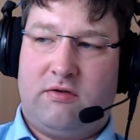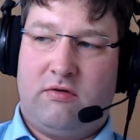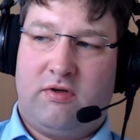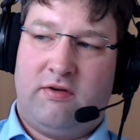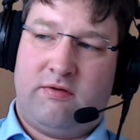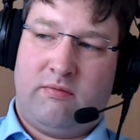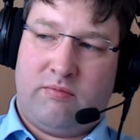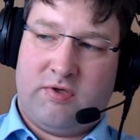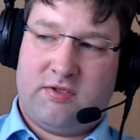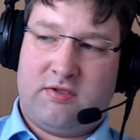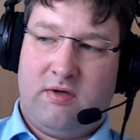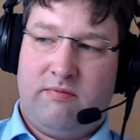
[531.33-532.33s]
together
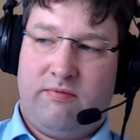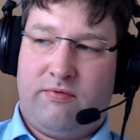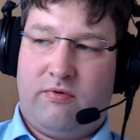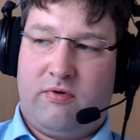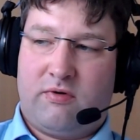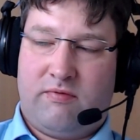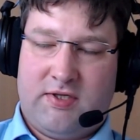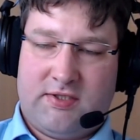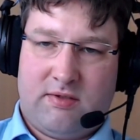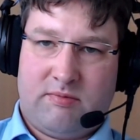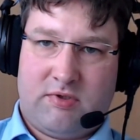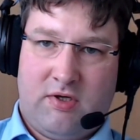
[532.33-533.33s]
with them for quite
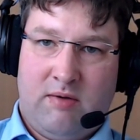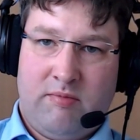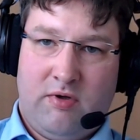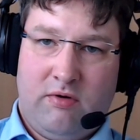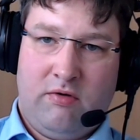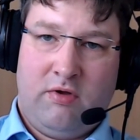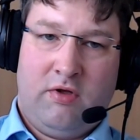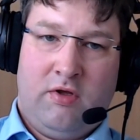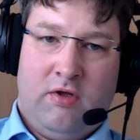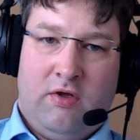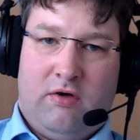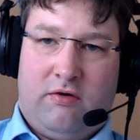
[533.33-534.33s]
some time now.
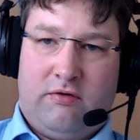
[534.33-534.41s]
Mm-hmm.